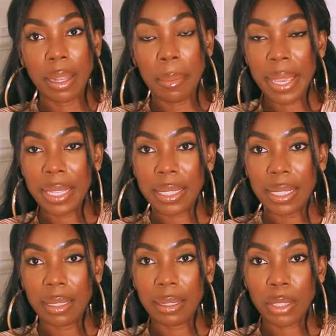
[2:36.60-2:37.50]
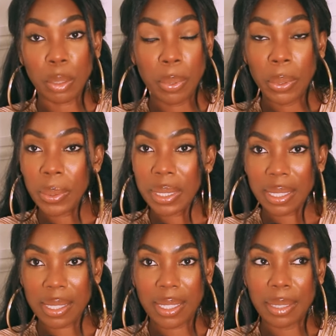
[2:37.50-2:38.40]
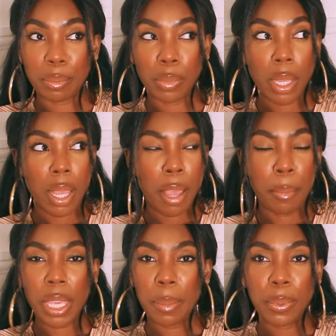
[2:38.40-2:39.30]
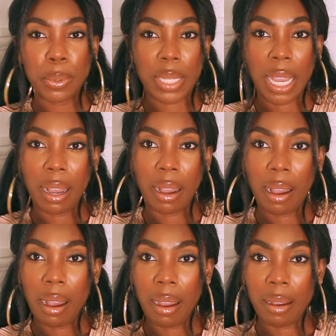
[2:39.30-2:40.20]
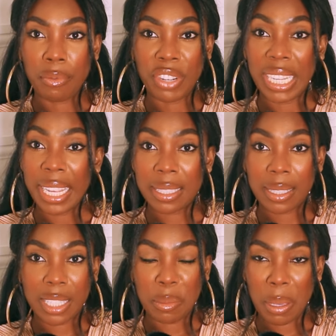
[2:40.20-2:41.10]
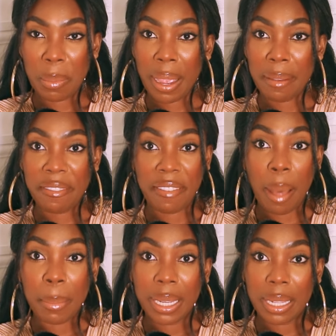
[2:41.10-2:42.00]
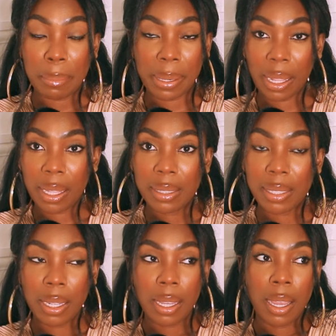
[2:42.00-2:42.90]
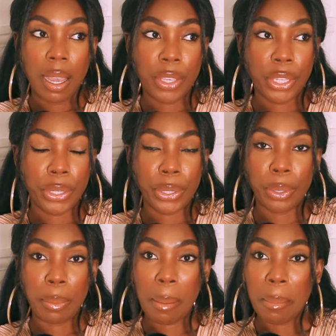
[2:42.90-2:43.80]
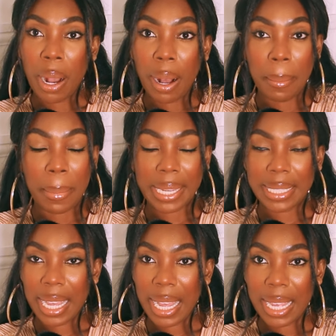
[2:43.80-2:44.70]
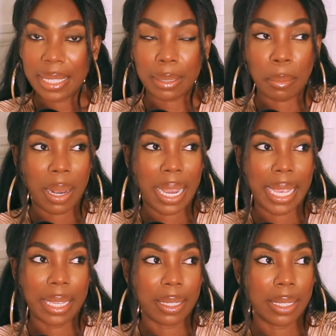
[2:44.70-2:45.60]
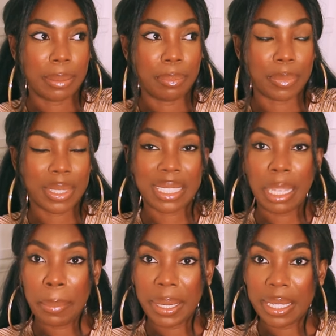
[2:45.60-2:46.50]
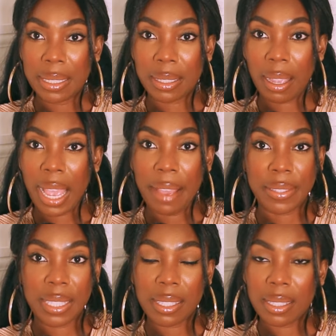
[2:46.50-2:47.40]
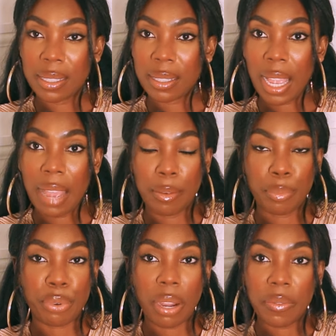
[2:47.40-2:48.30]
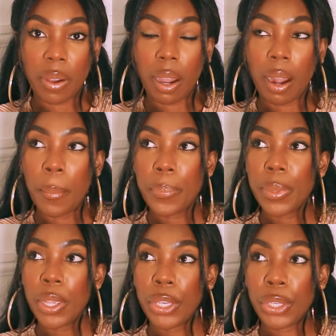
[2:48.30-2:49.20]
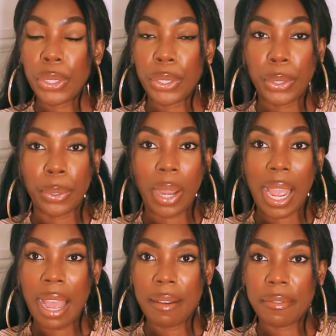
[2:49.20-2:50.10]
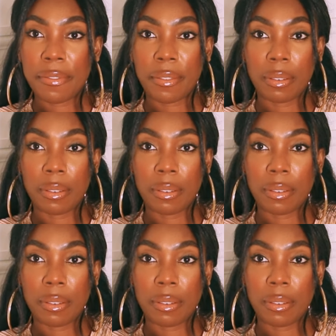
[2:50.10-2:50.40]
an amazing support system people that are related to me by family blood you know, my mom, my dad, my um, siblings. I have sisters, I have a brother, you know, I have